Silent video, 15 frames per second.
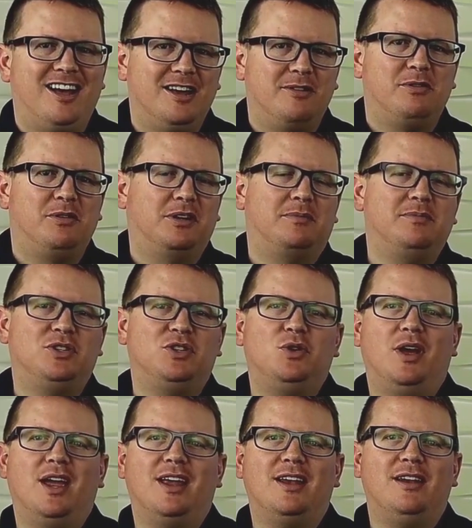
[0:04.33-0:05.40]
Hi, and welcome
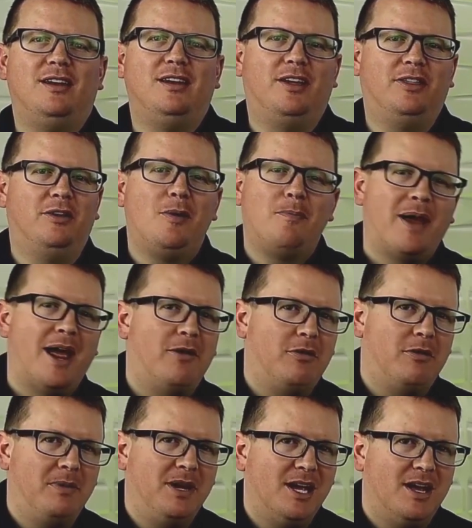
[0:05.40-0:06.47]
to another
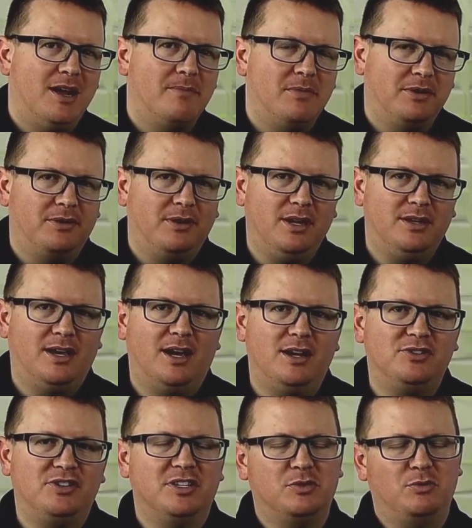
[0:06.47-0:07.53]
Power BI monthly
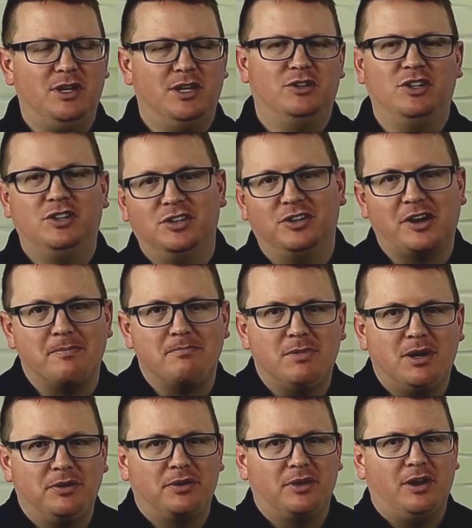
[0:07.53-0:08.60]
digest. We actually took a
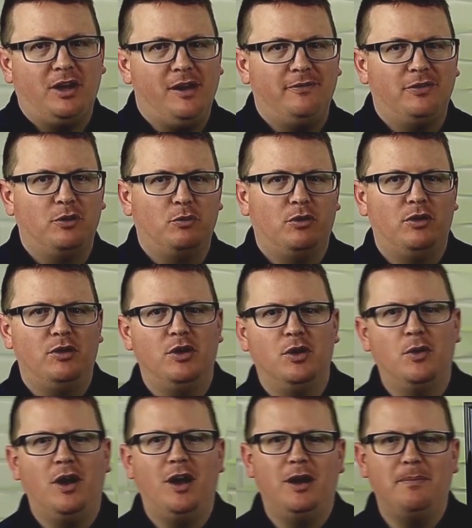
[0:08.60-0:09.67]
month off. There were
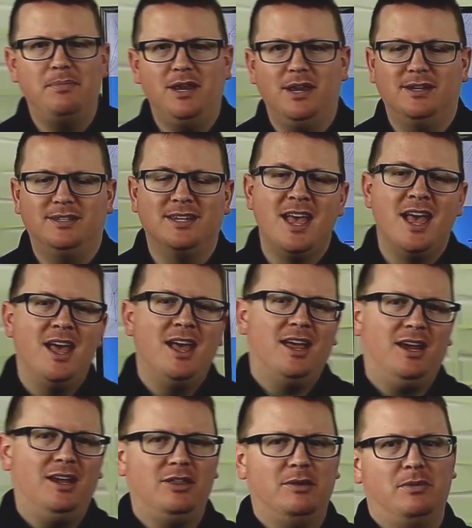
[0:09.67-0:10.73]
no updates
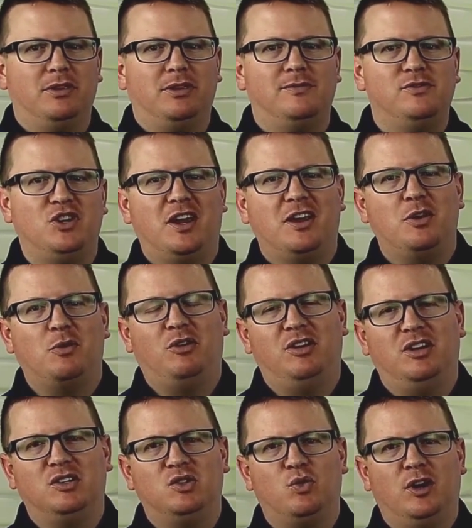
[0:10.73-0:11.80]
in the month of
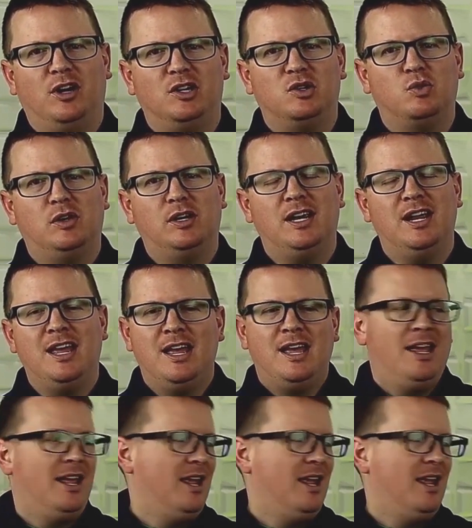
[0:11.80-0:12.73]
January in 2020.